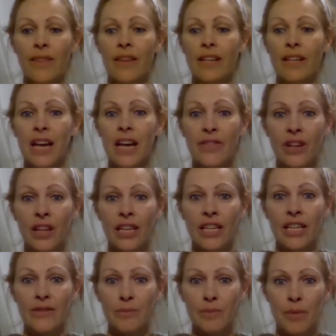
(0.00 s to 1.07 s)
I think definitely
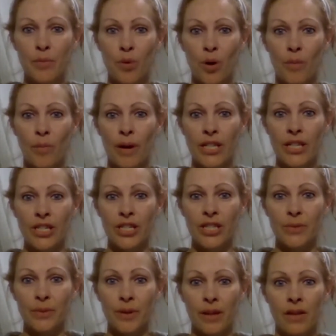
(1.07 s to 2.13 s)
gives me more
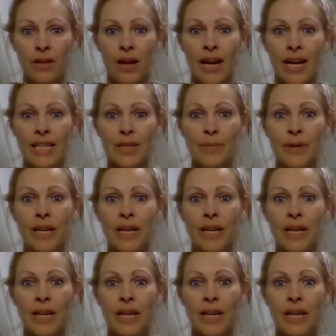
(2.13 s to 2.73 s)
patience with clients,